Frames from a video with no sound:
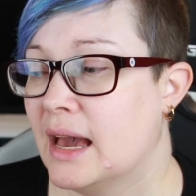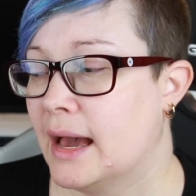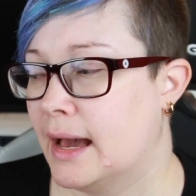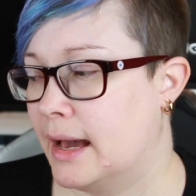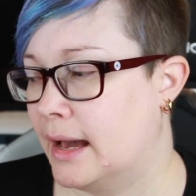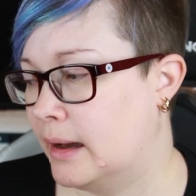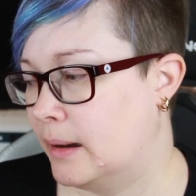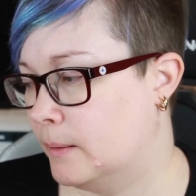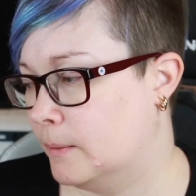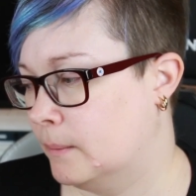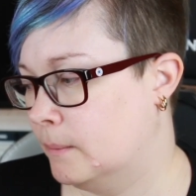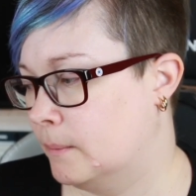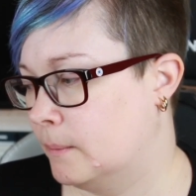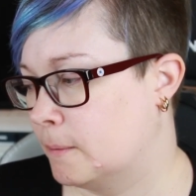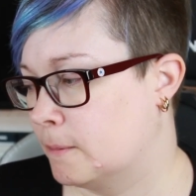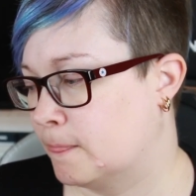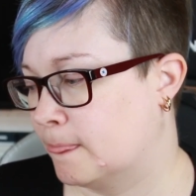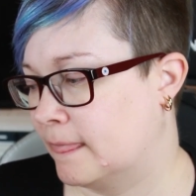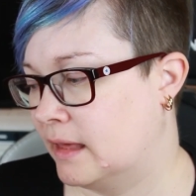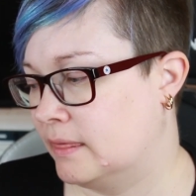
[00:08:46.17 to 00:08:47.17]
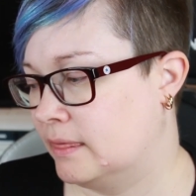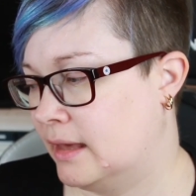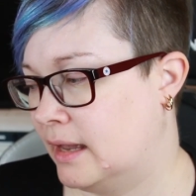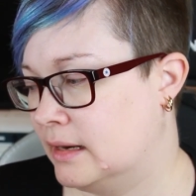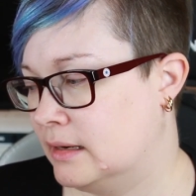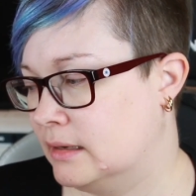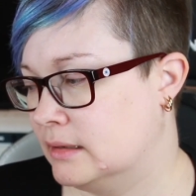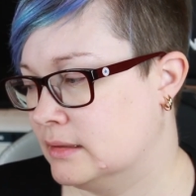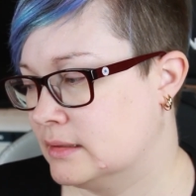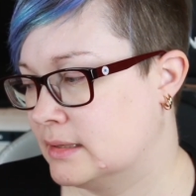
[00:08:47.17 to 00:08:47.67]
And
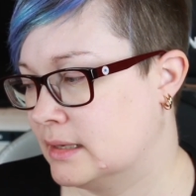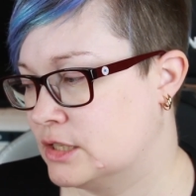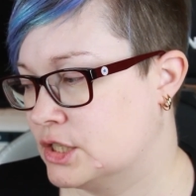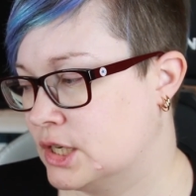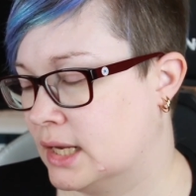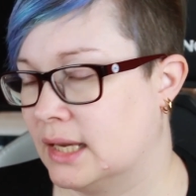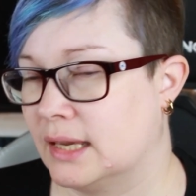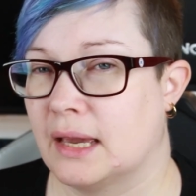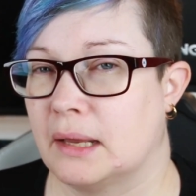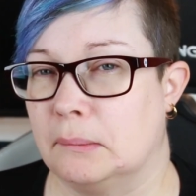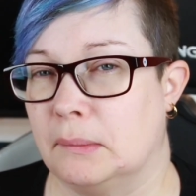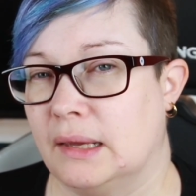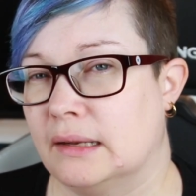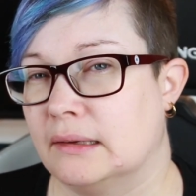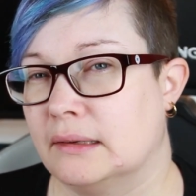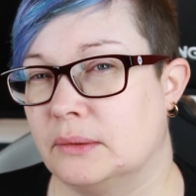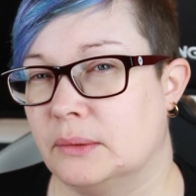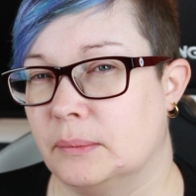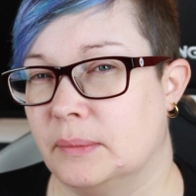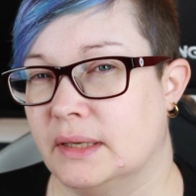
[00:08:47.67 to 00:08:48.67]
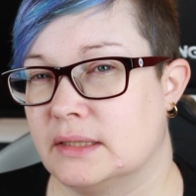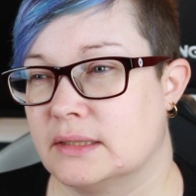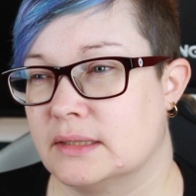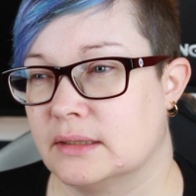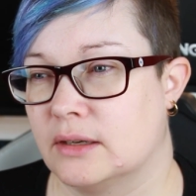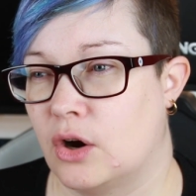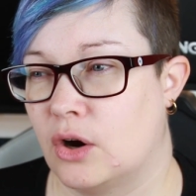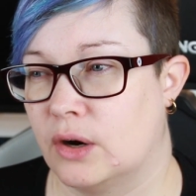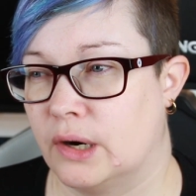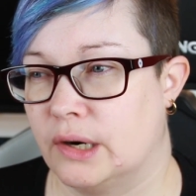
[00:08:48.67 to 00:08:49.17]
then stitching can be a little bit
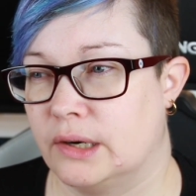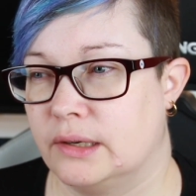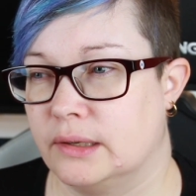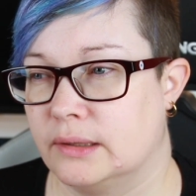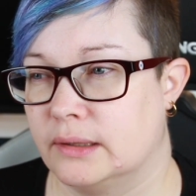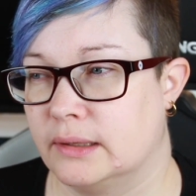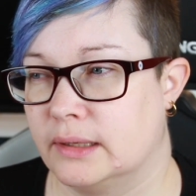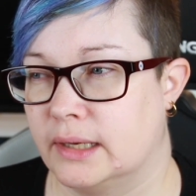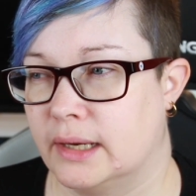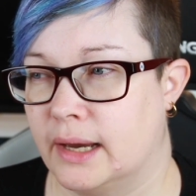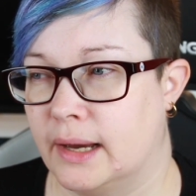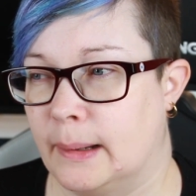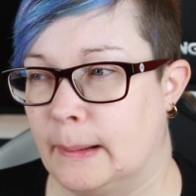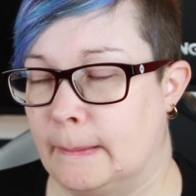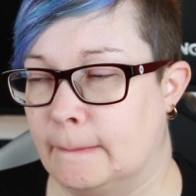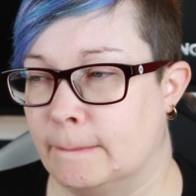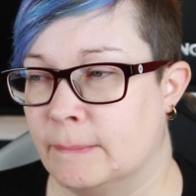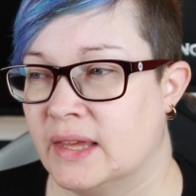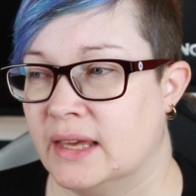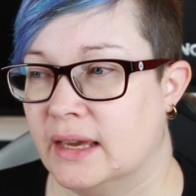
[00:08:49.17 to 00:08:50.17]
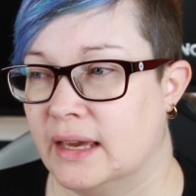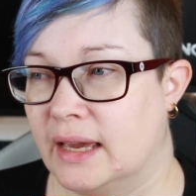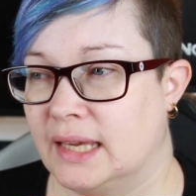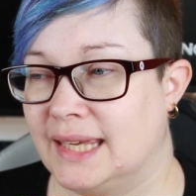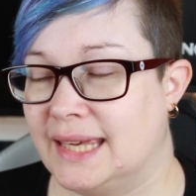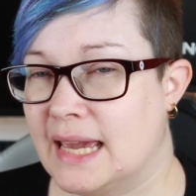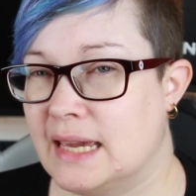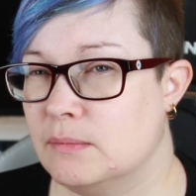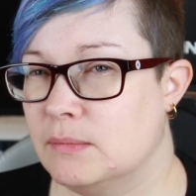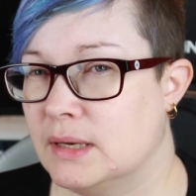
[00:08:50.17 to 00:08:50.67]
hard. And
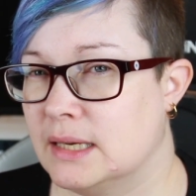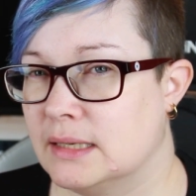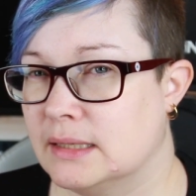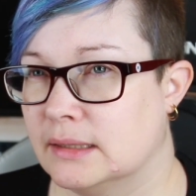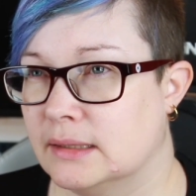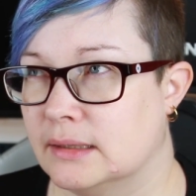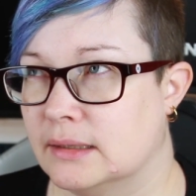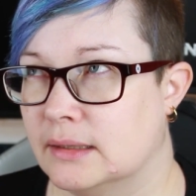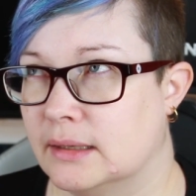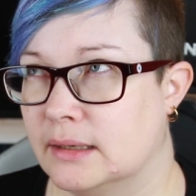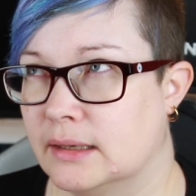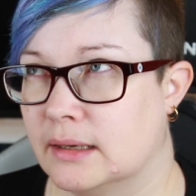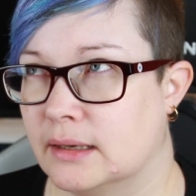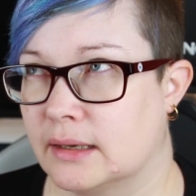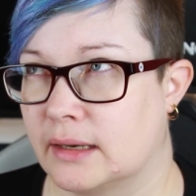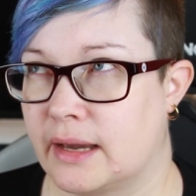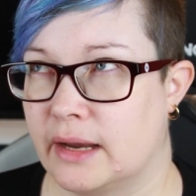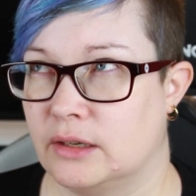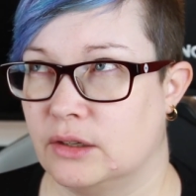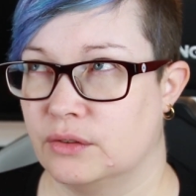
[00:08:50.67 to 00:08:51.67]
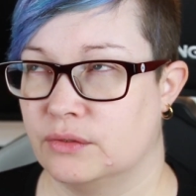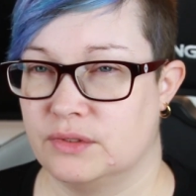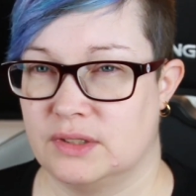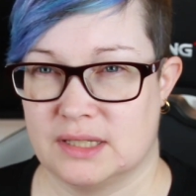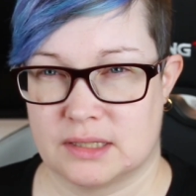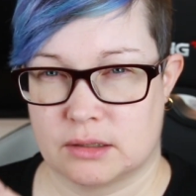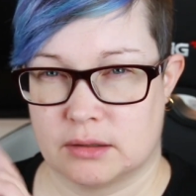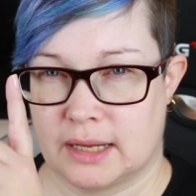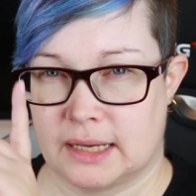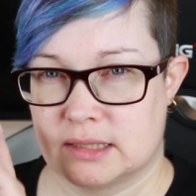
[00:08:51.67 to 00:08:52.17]
gaming kind of
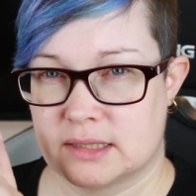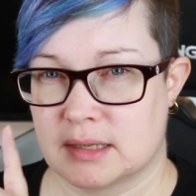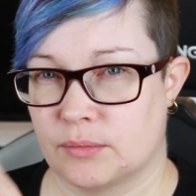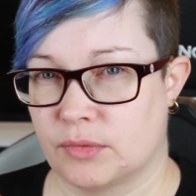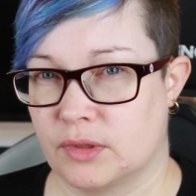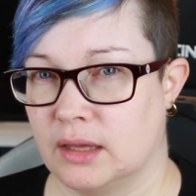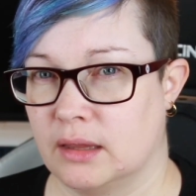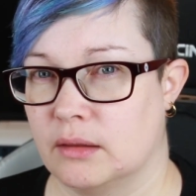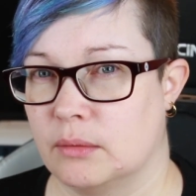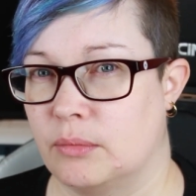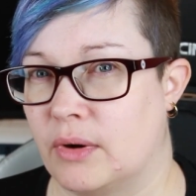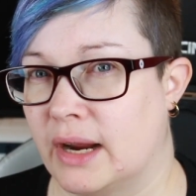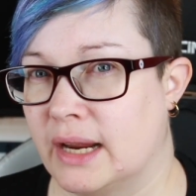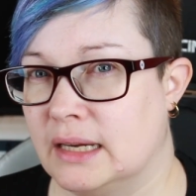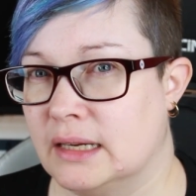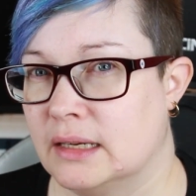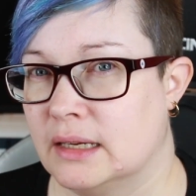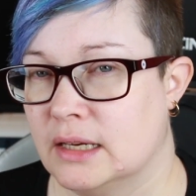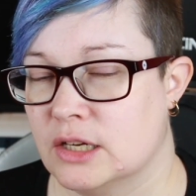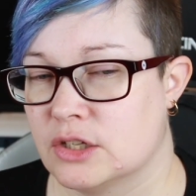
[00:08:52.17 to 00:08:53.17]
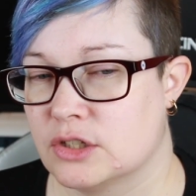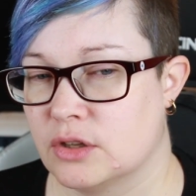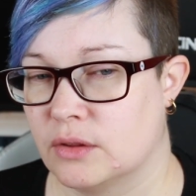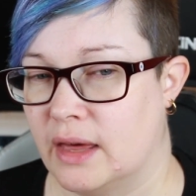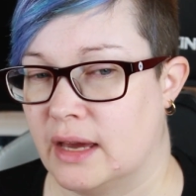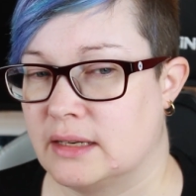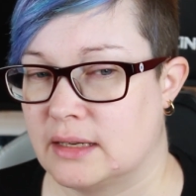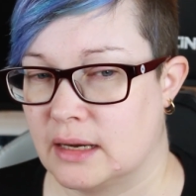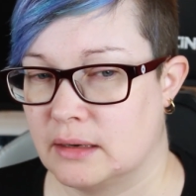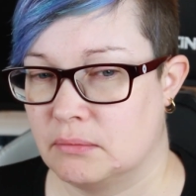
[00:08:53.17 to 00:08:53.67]
disconnects something in the brain so
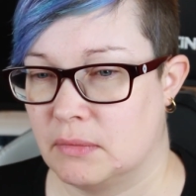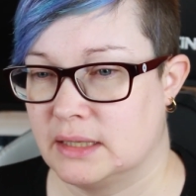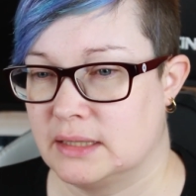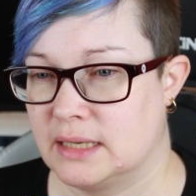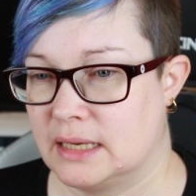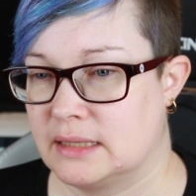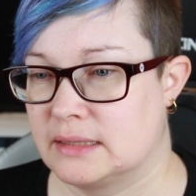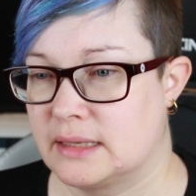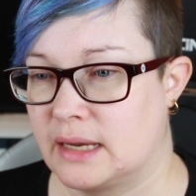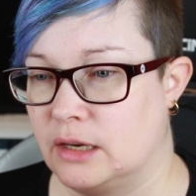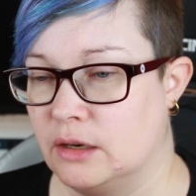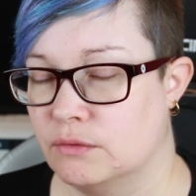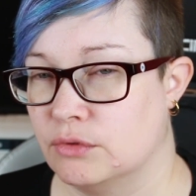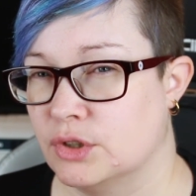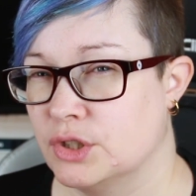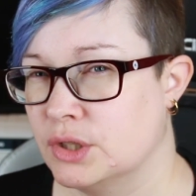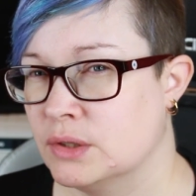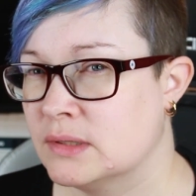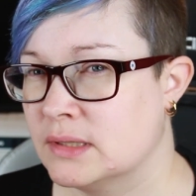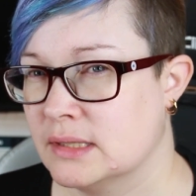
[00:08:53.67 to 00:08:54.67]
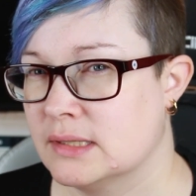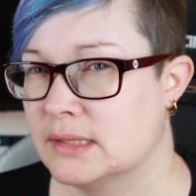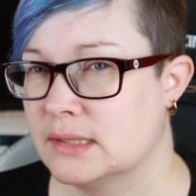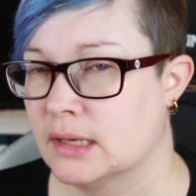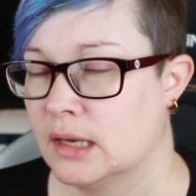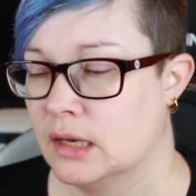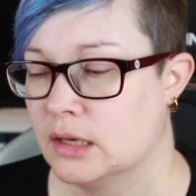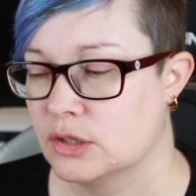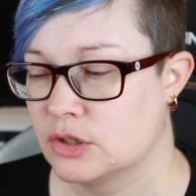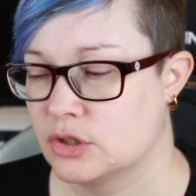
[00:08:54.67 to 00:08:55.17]
that my tics kind of reduces.
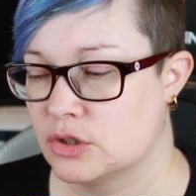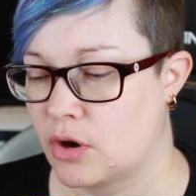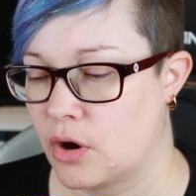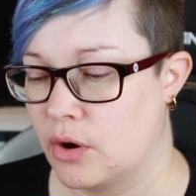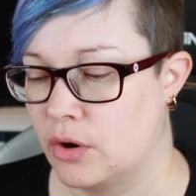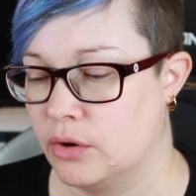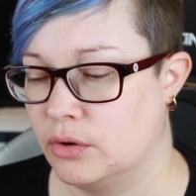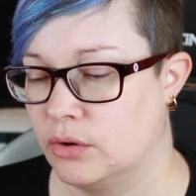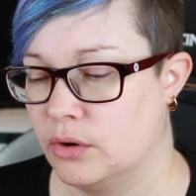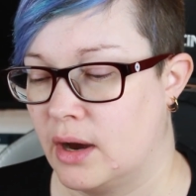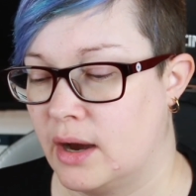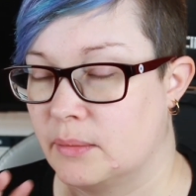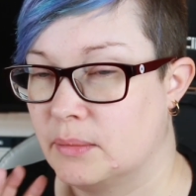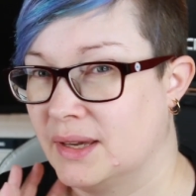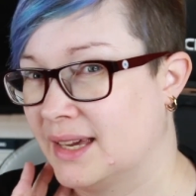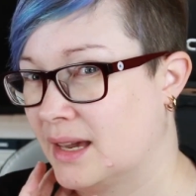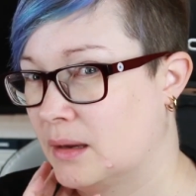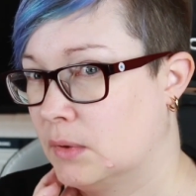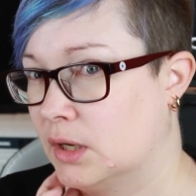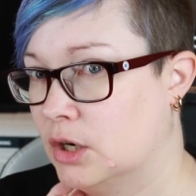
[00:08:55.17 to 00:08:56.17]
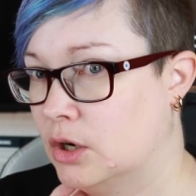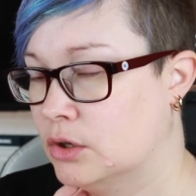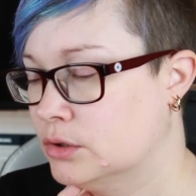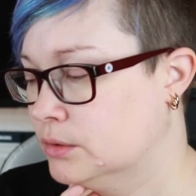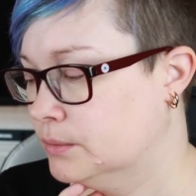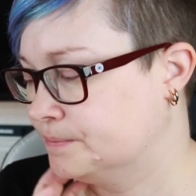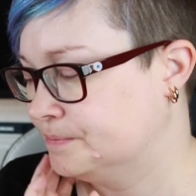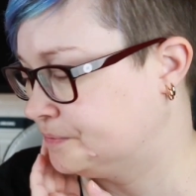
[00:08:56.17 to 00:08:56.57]
So I've been gaming a lot.